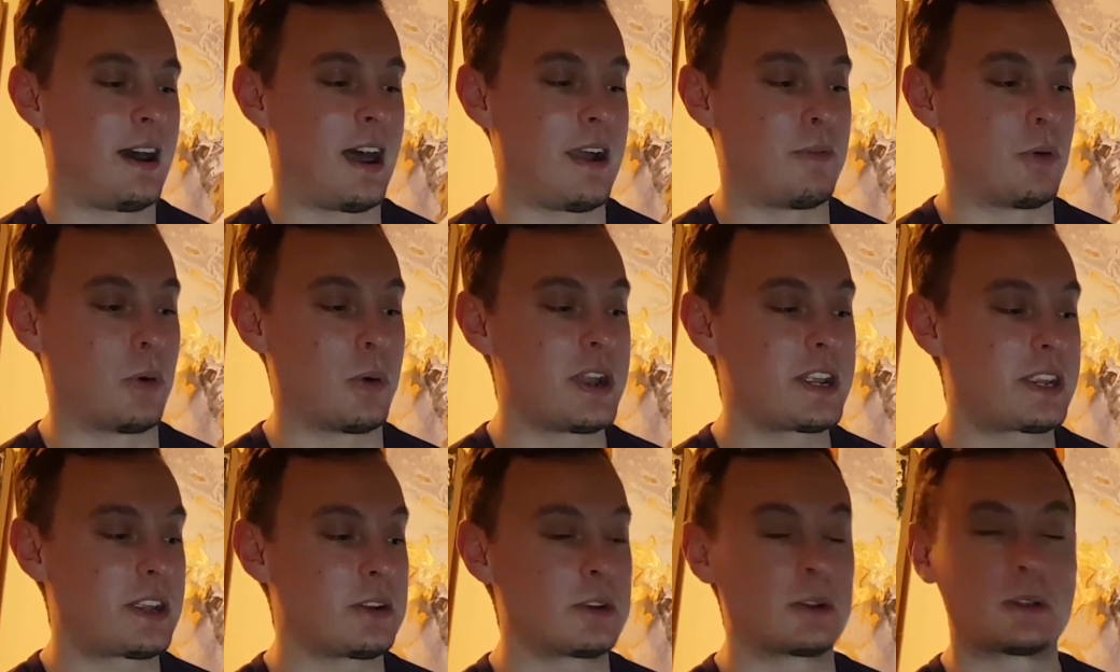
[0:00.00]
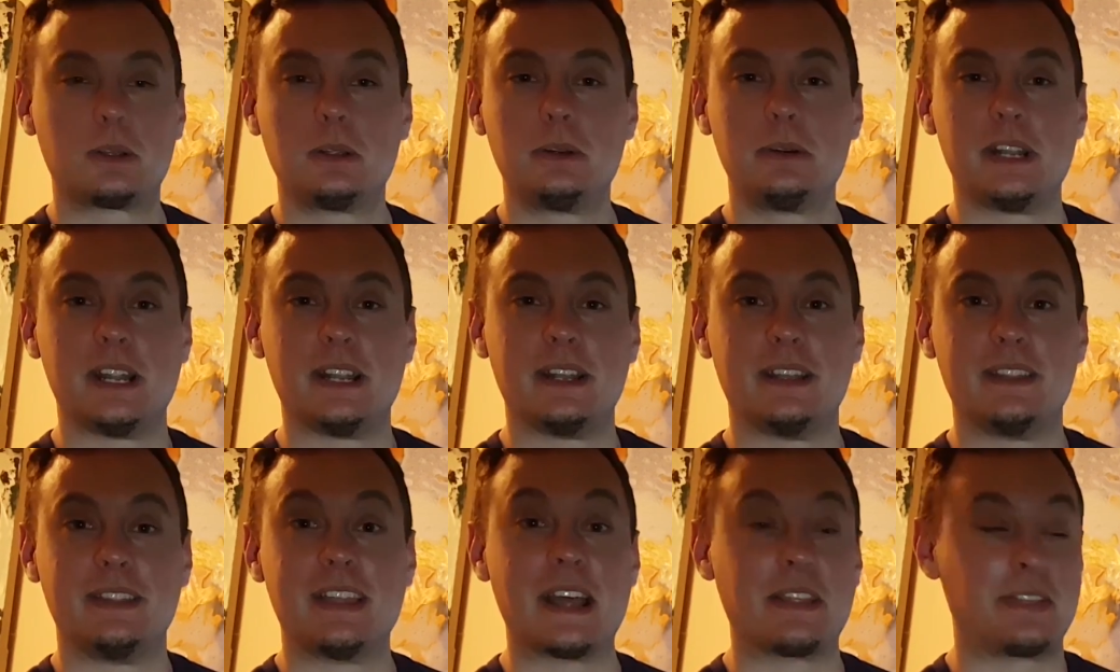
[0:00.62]
I've already
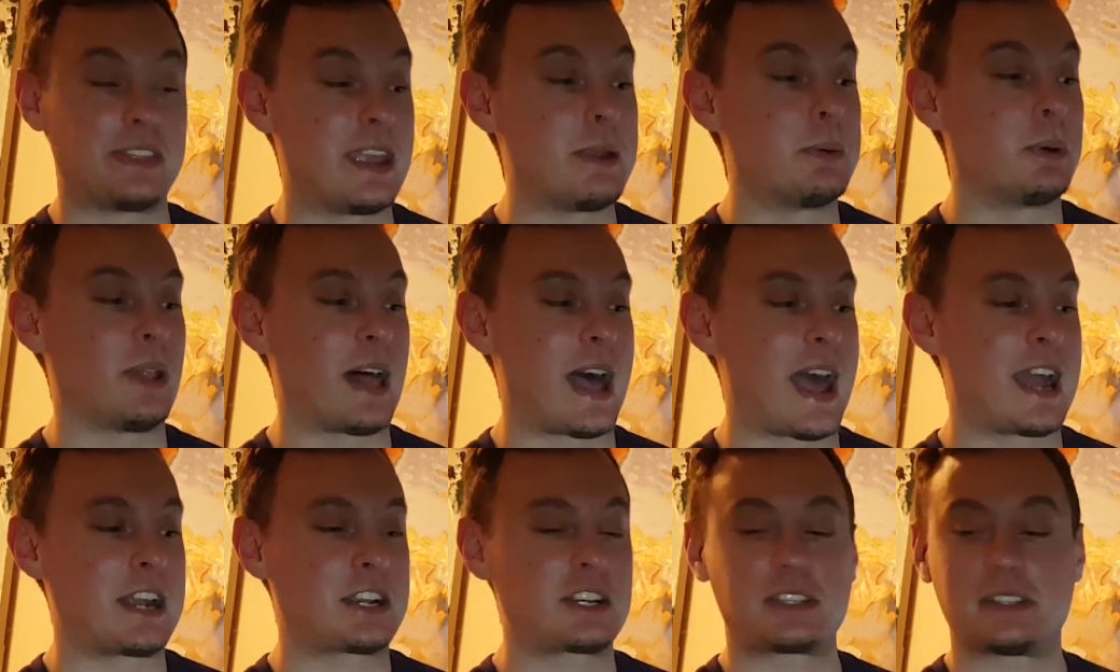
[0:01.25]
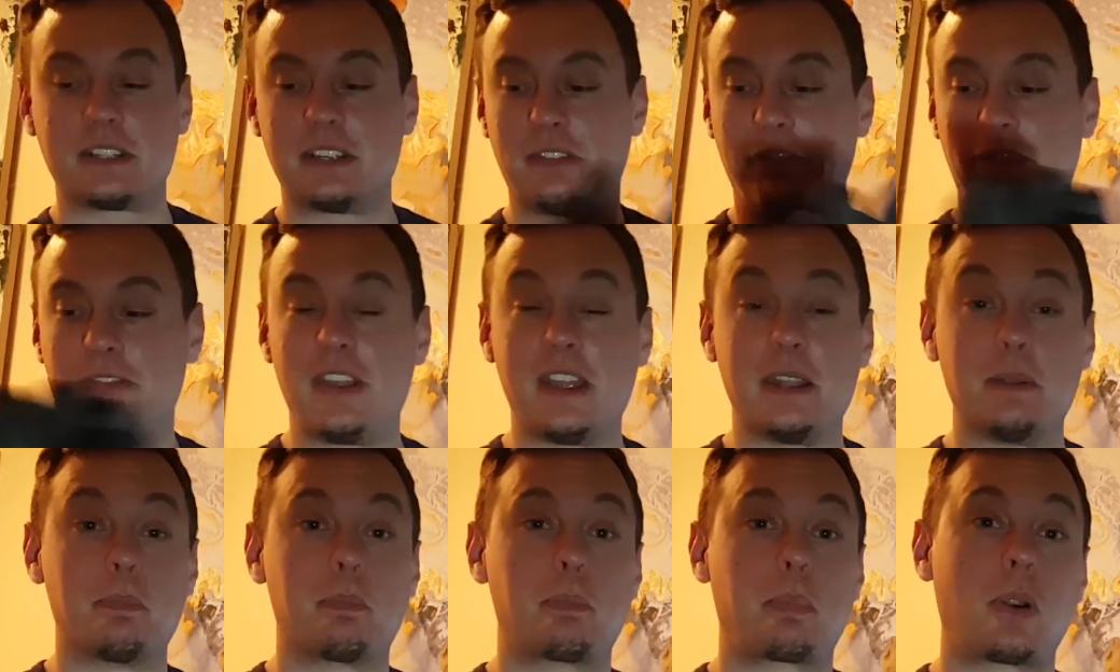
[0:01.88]
concluded that they will actually
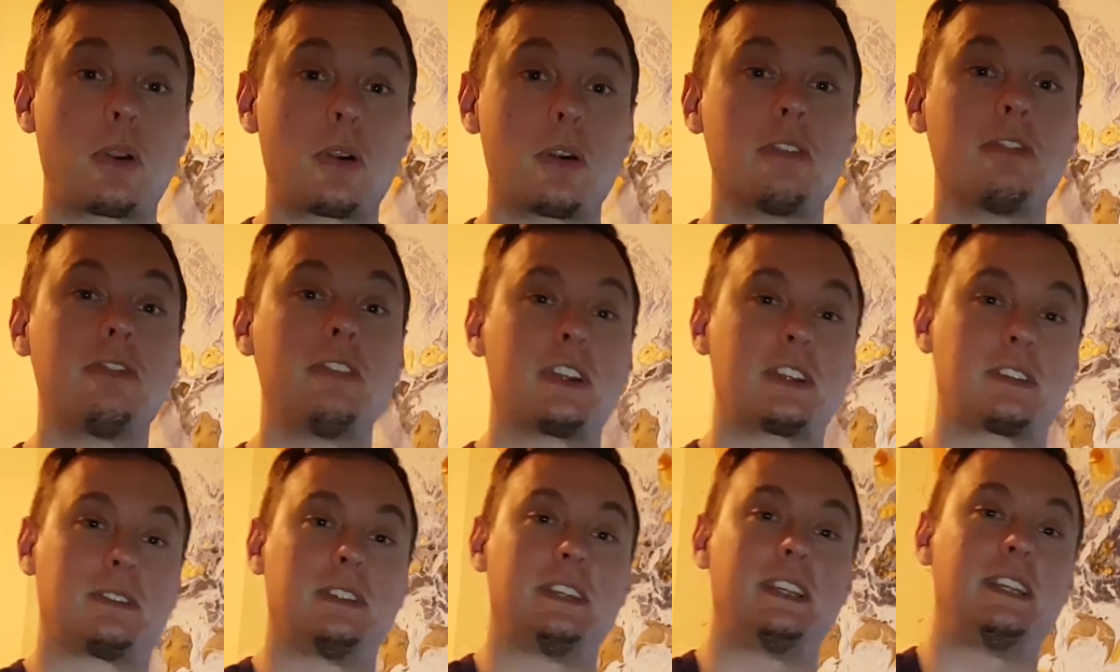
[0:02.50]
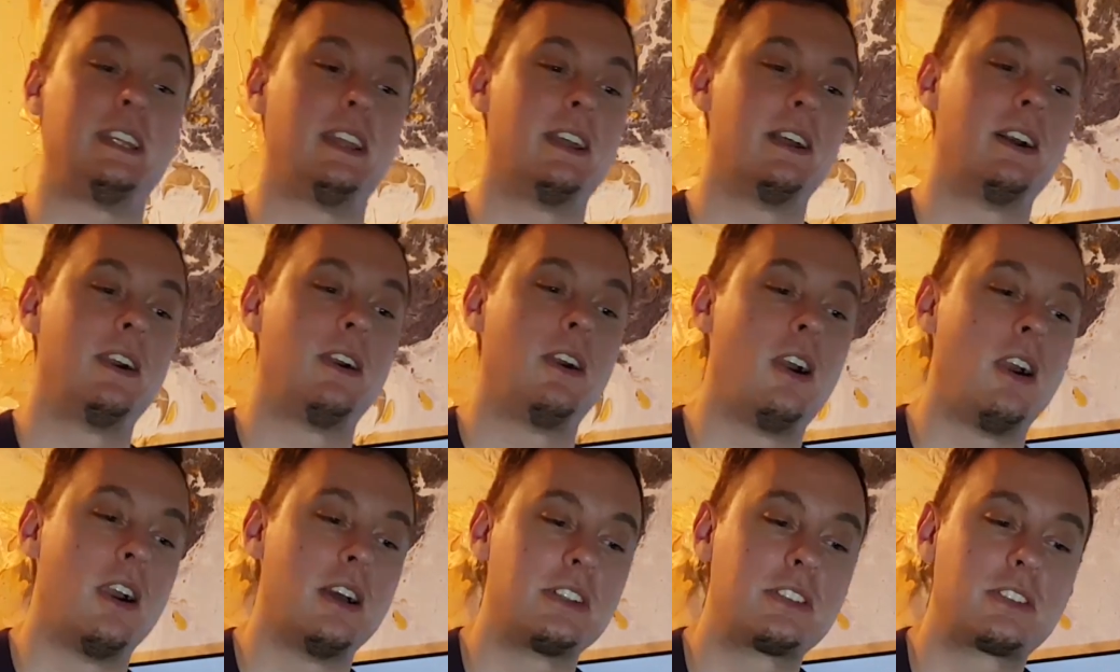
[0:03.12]
fit perfectly
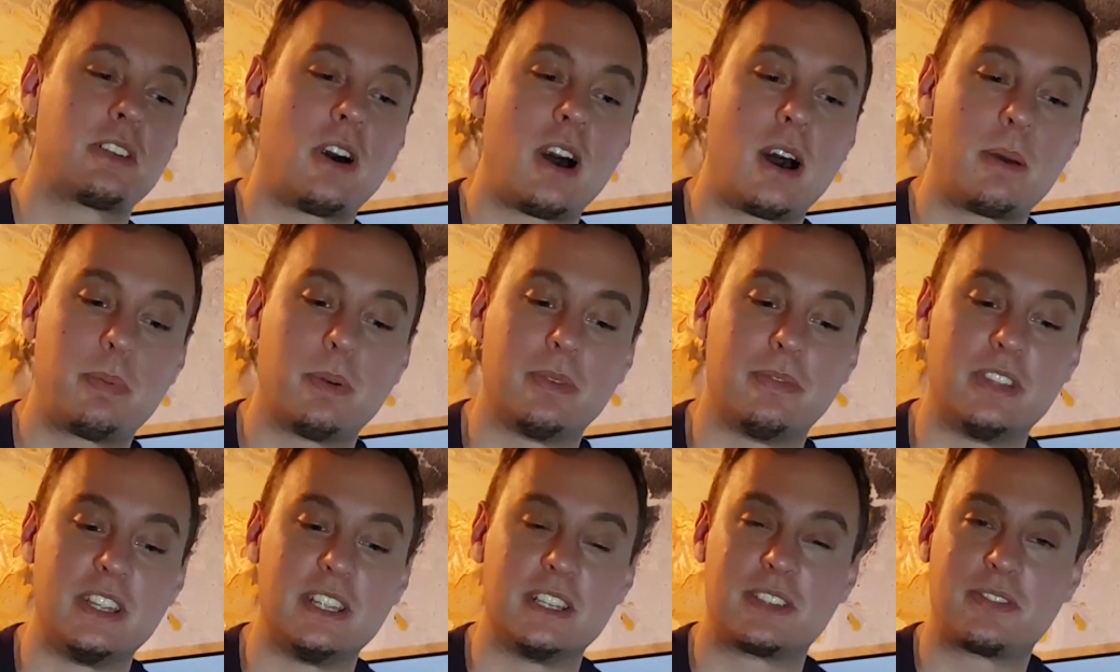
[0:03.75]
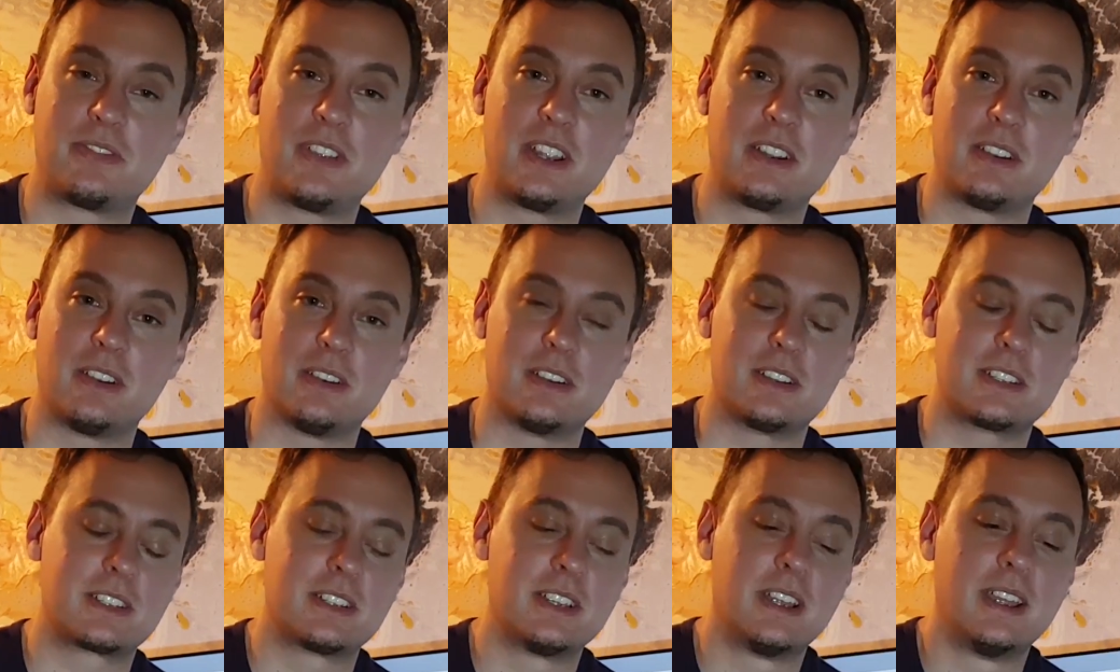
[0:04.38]
on top of these
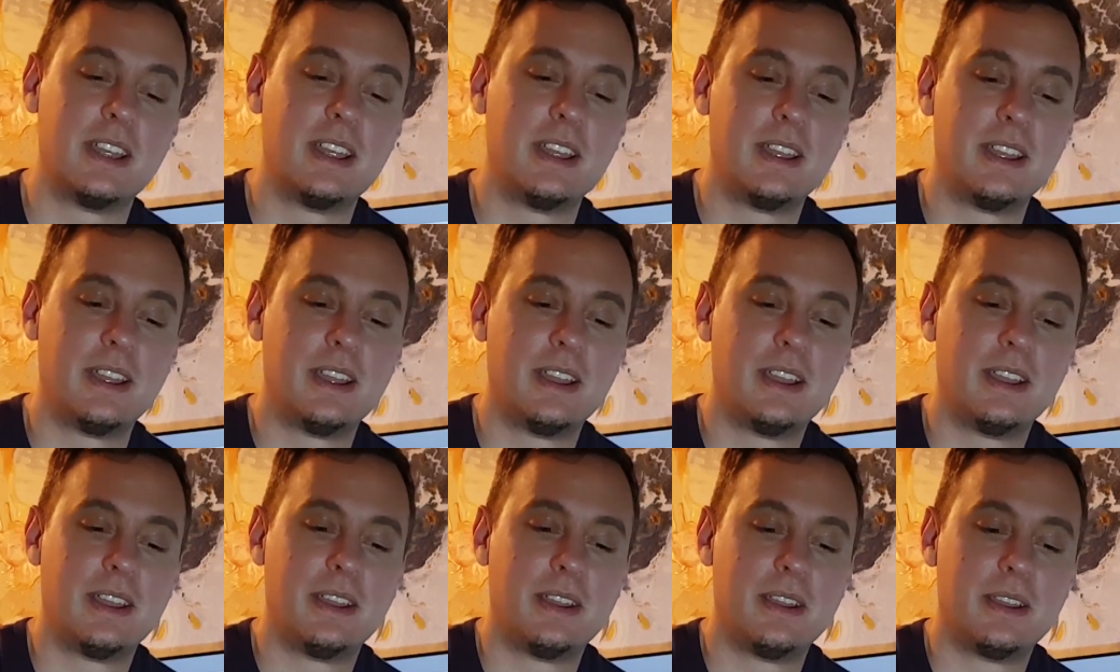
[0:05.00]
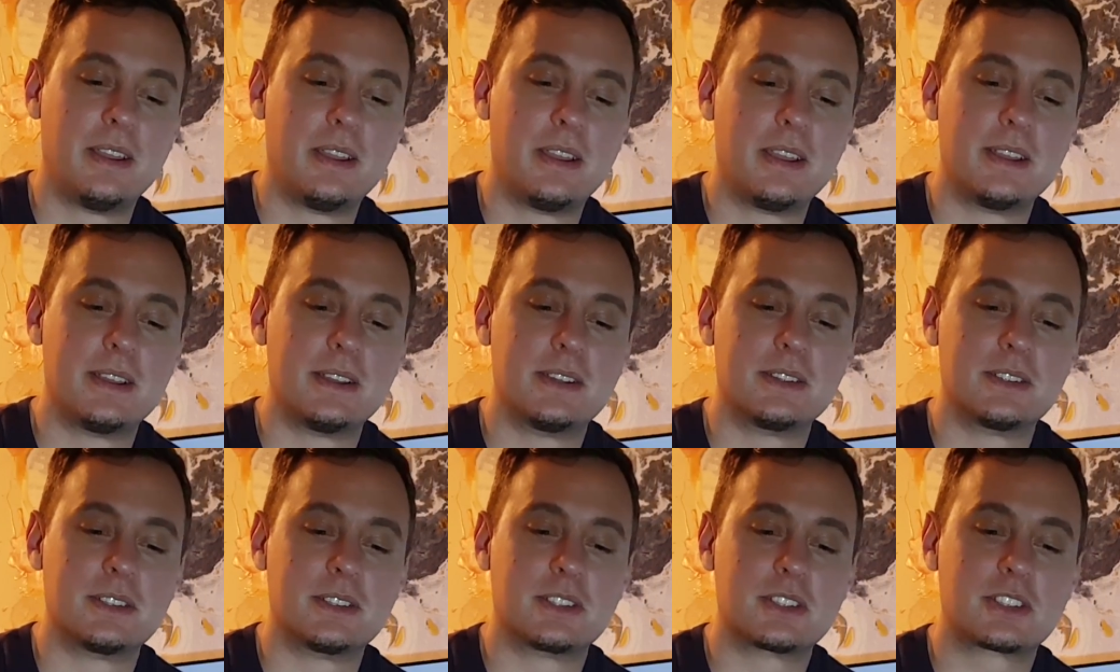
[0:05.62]
fingers.
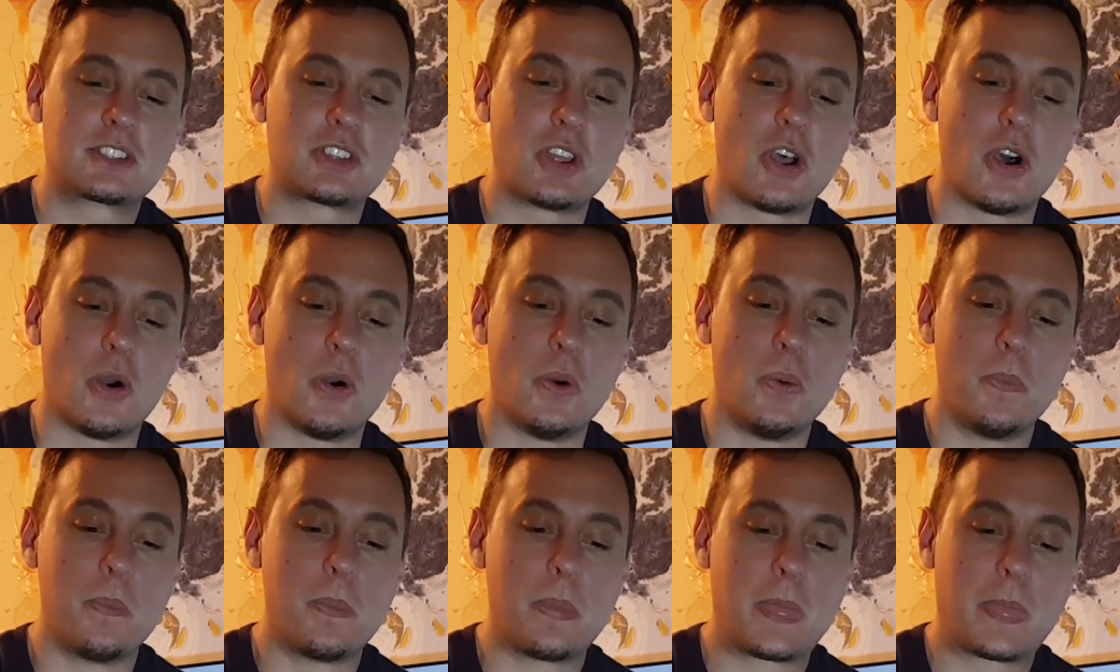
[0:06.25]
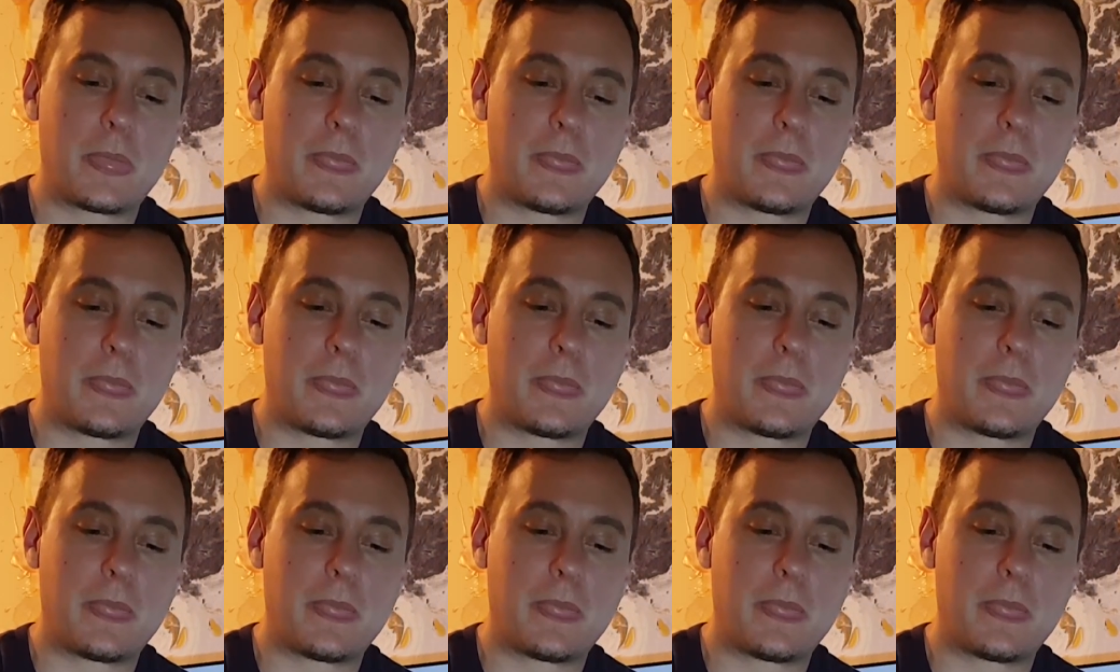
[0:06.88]
So,